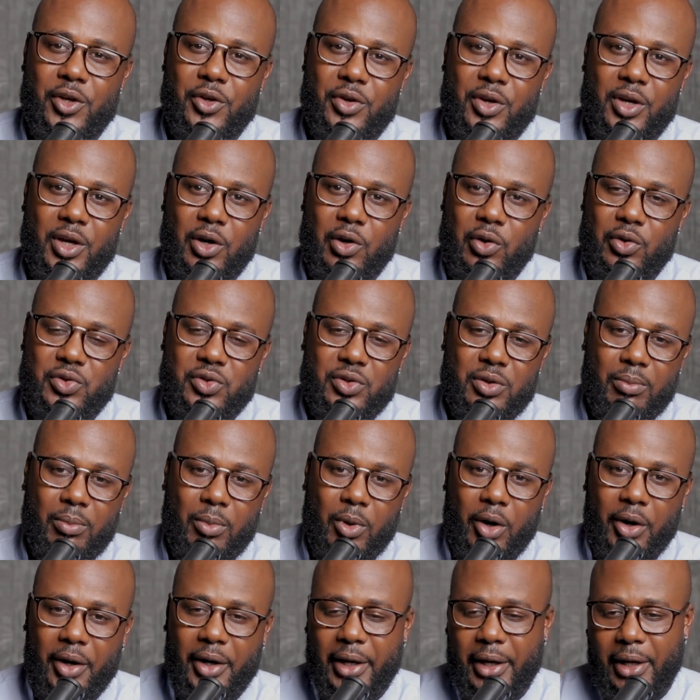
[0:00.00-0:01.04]
You can go to a
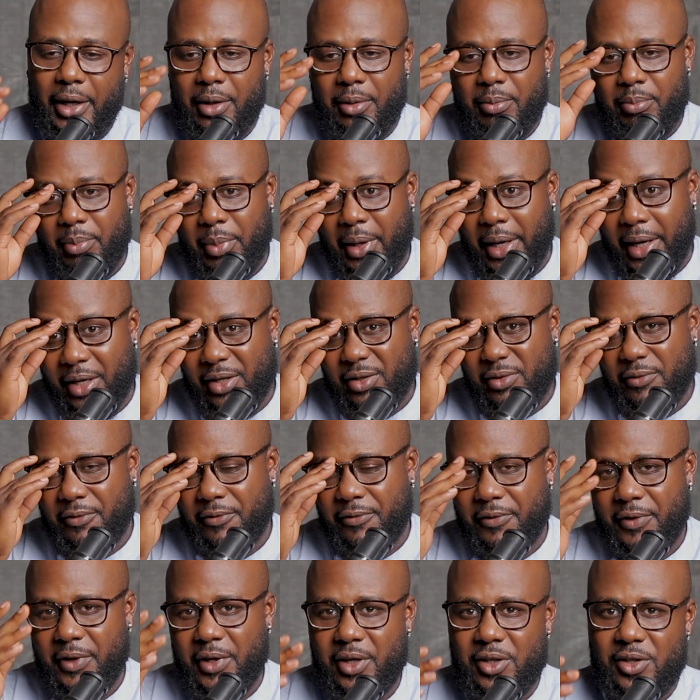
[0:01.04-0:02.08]
market, buy some
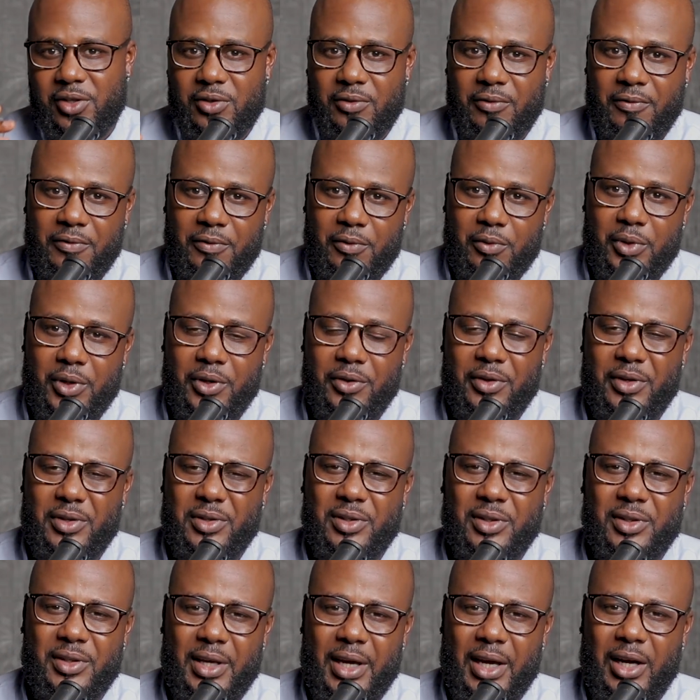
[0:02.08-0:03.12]
fish, some food, and
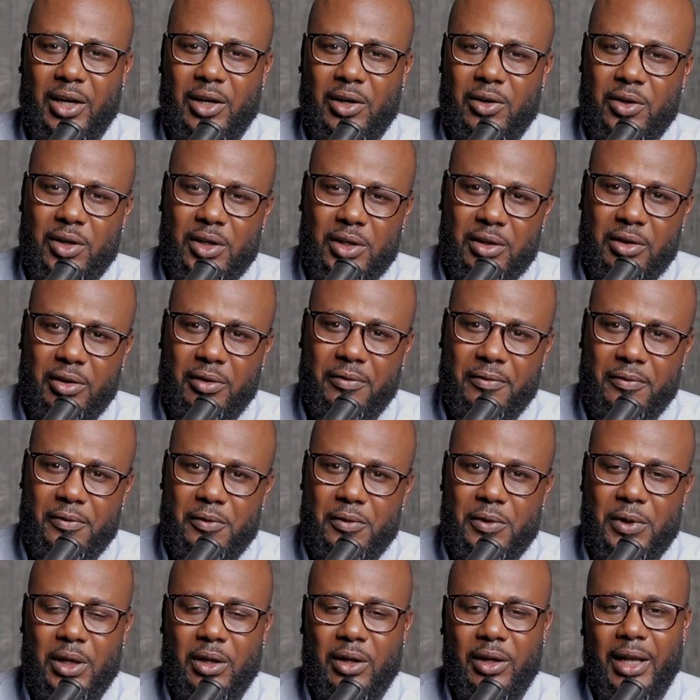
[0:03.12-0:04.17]
things like that. Cook enough
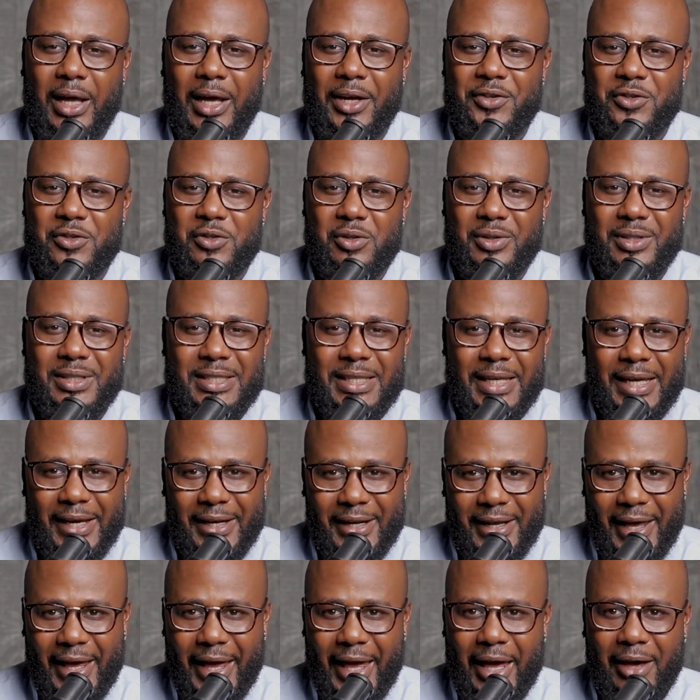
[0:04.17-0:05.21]
food that lasts you a day and
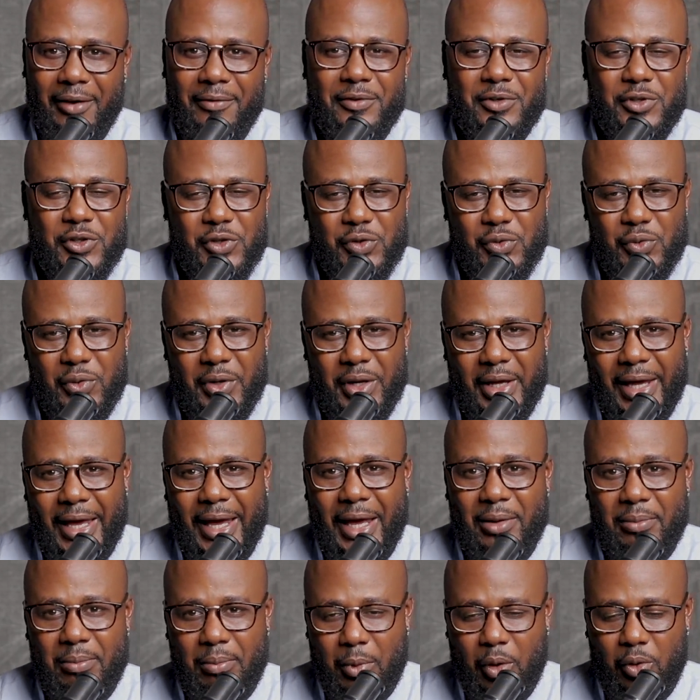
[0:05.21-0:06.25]
a half, 2 day
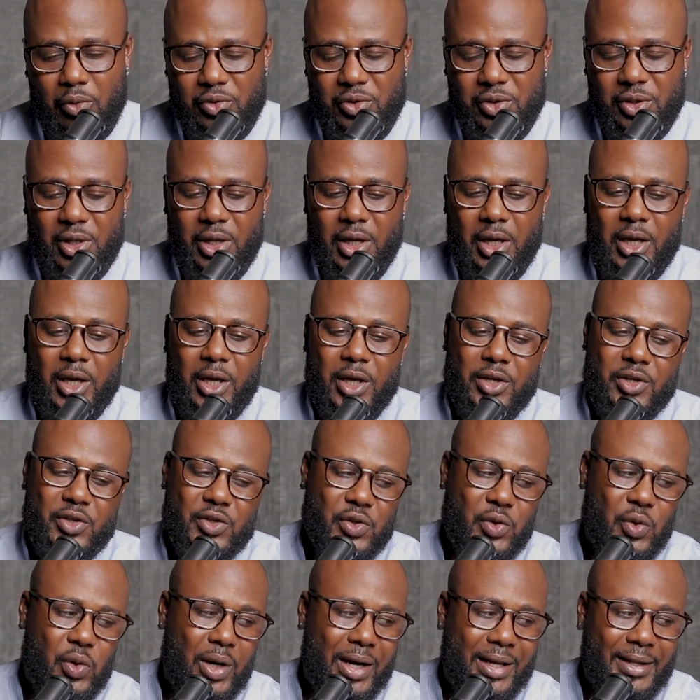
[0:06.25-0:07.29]
at most.
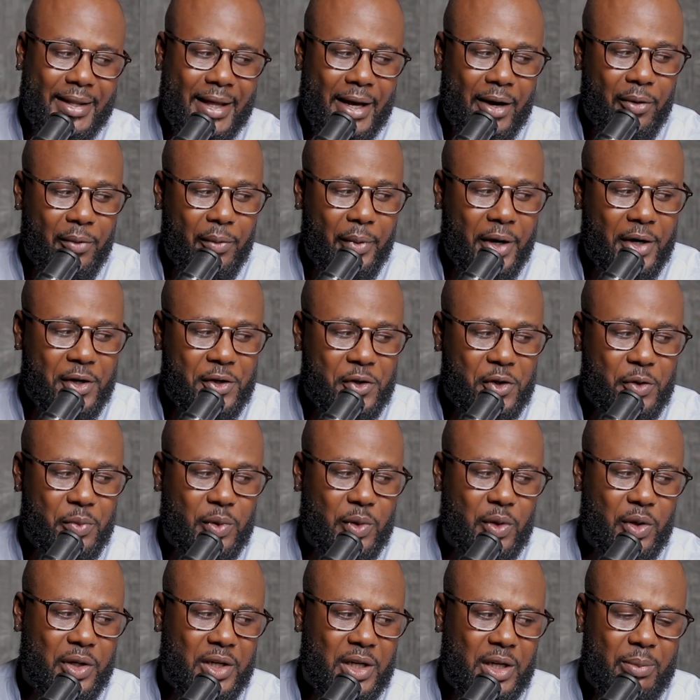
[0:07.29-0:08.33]
So at that rate, you'll be
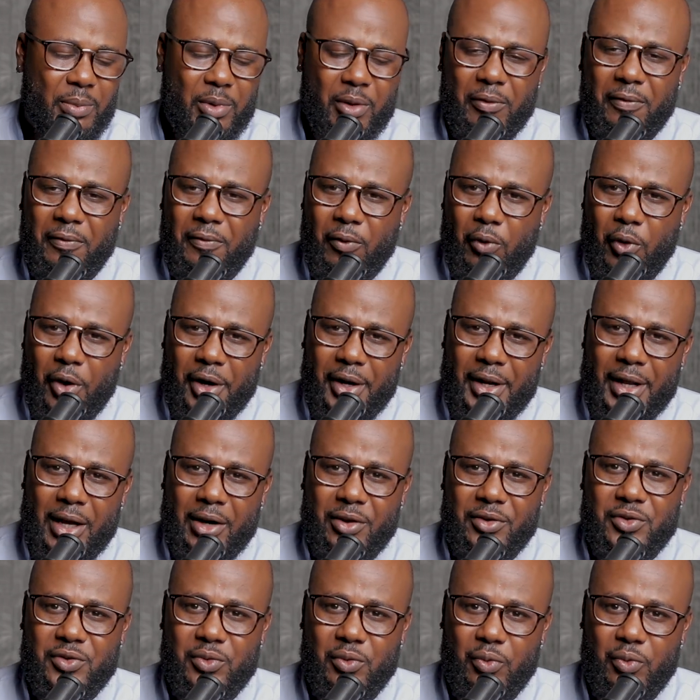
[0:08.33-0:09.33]
looking at about $40